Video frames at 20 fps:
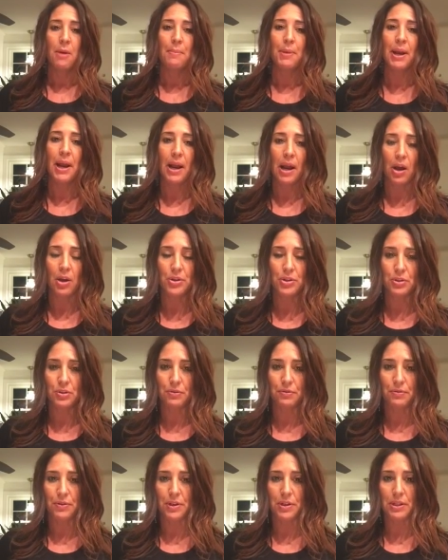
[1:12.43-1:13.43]
but I also
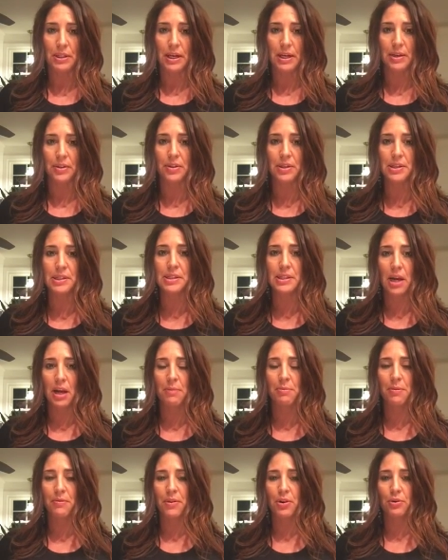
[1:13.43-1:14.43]
feel like this
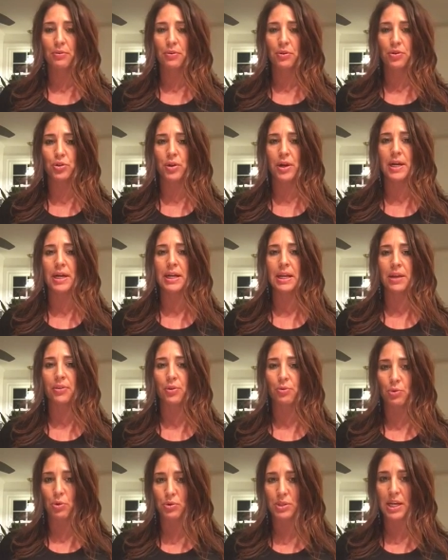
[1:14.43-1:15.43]
type of interval training in
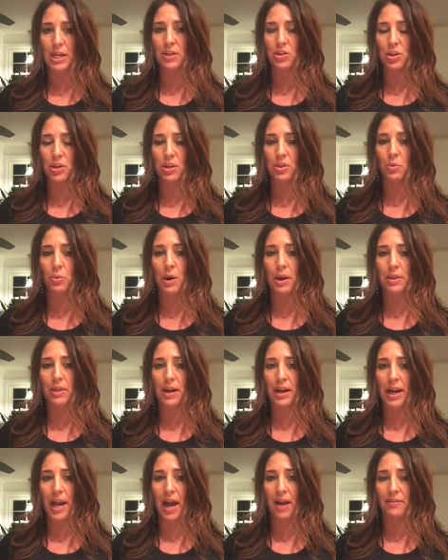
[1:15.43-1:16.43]
the rotation and the way
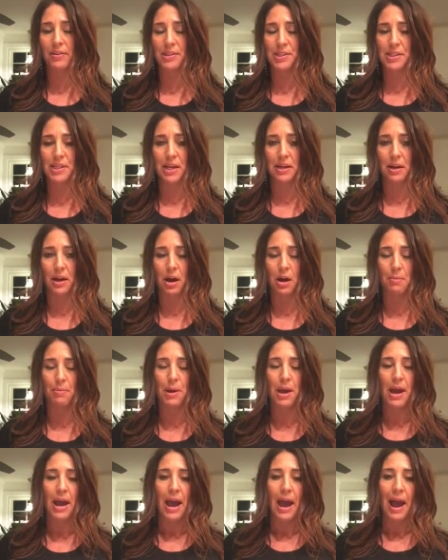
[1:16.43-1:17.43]
that I have it set up
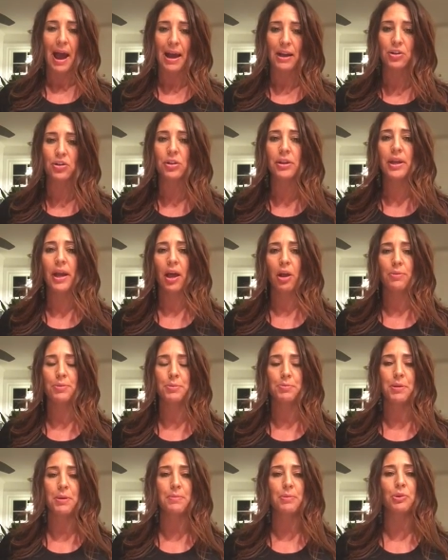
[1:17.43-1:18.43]
actually helps
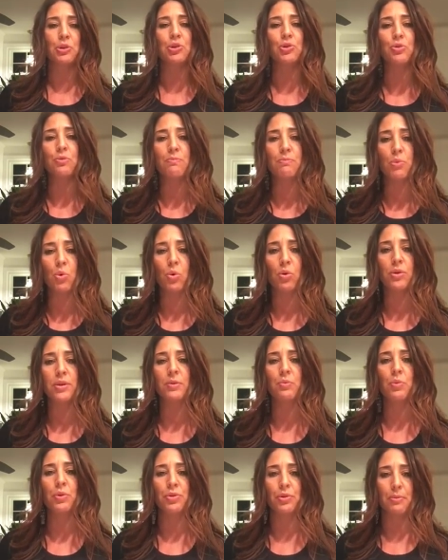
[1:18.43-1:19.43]
people to do more
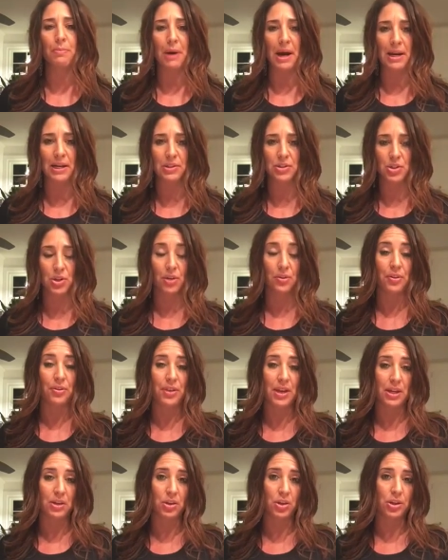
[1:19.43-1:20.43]
than what their bodies thought that
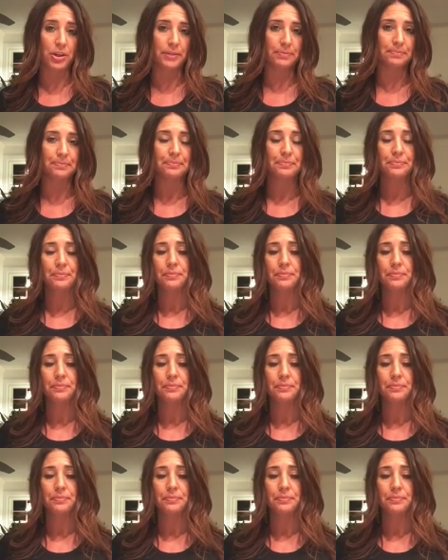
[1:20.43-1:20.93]
they could.